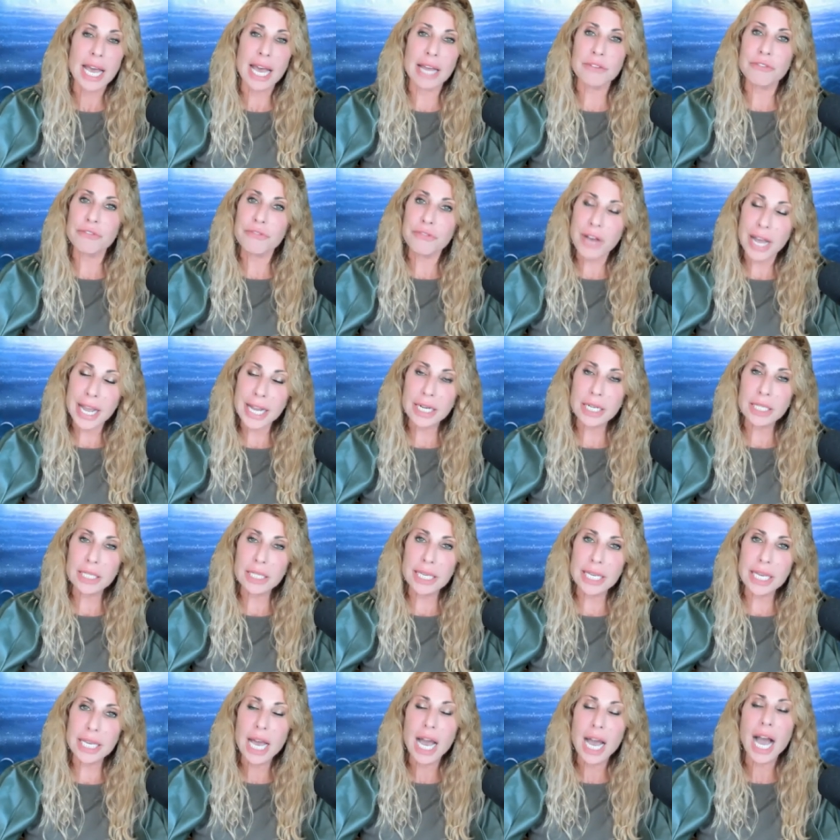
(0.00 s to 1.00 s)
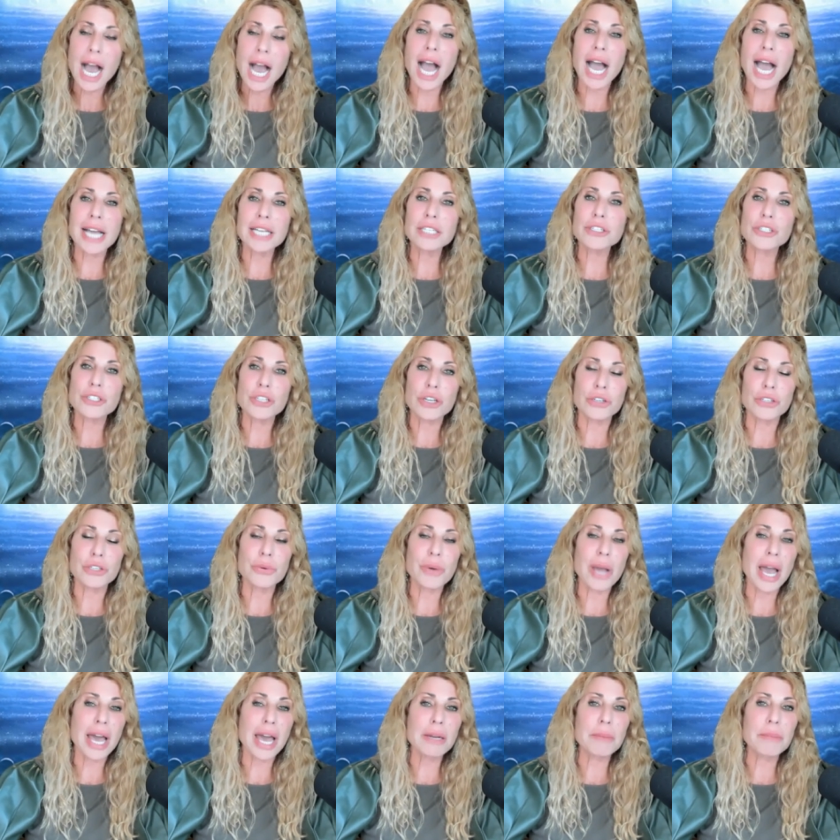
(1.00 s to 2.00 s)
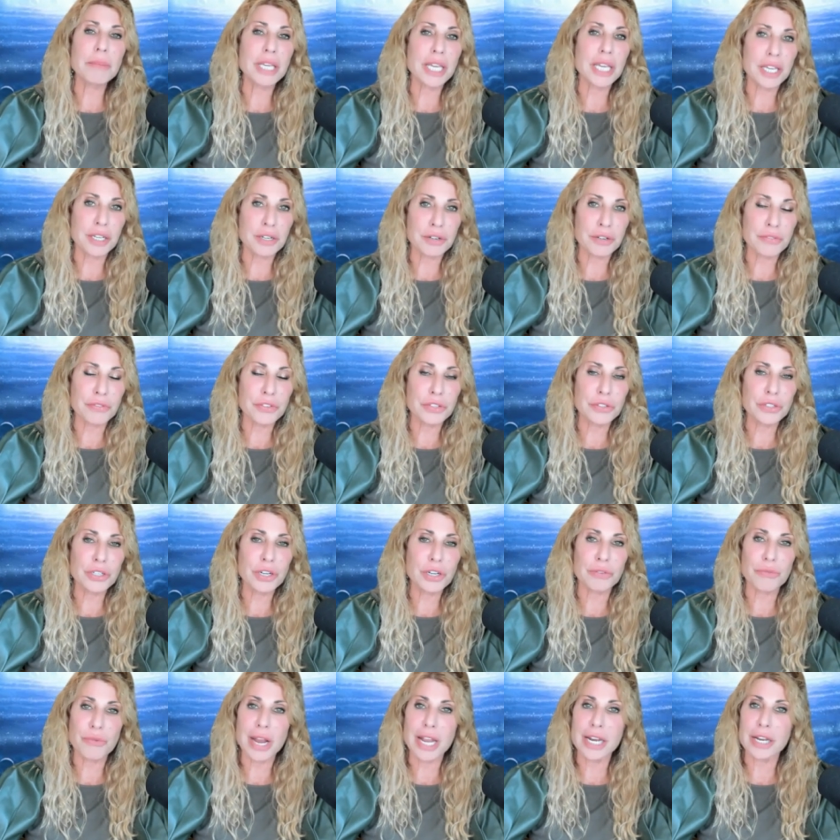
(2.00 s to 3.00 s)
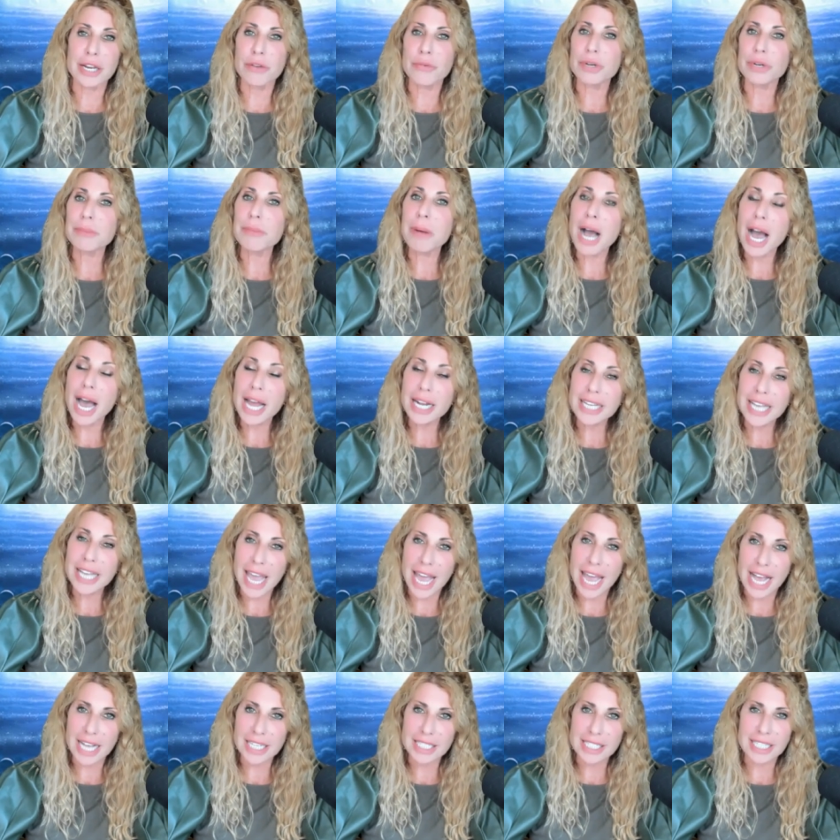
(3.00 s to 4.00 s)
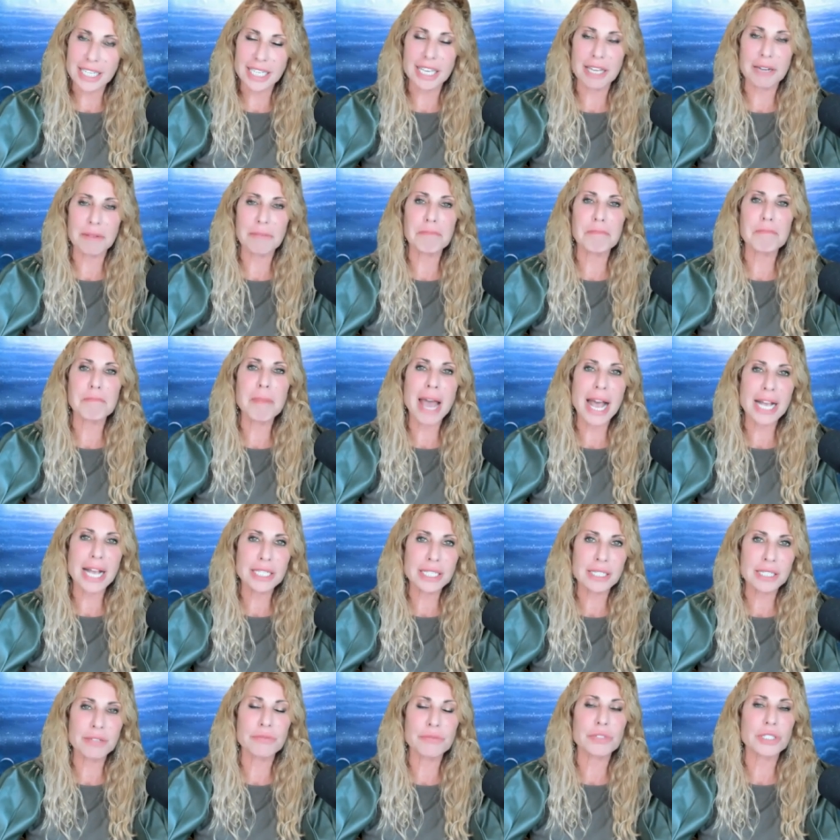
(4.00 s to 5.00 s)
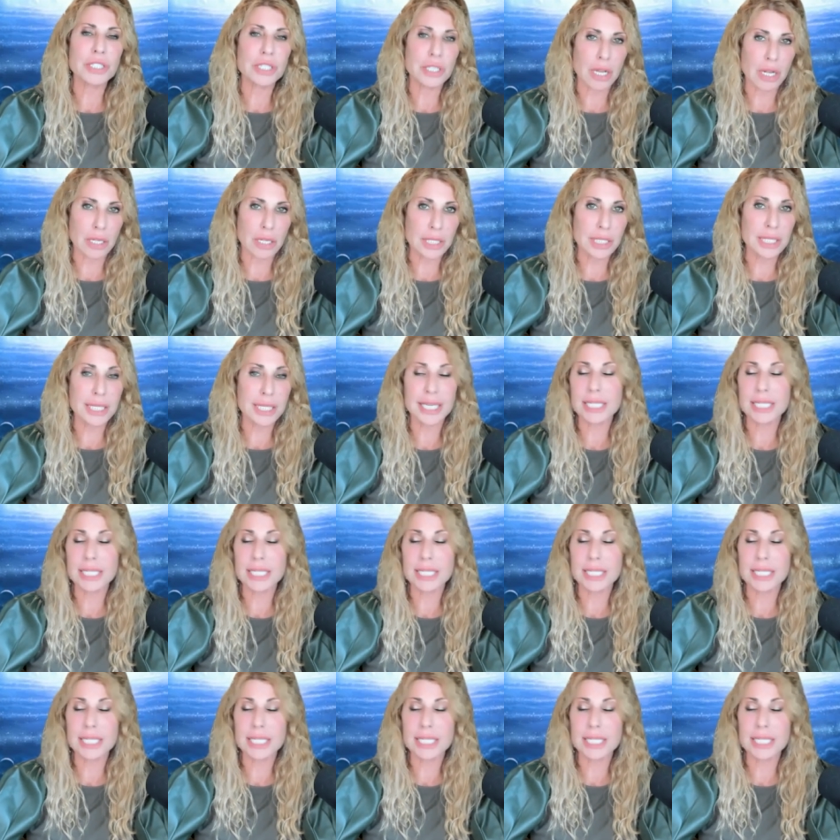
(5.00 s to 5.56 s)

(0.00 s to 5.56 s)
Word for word: And finally, I show you how to be interviewed on radio and podcast and get massive results,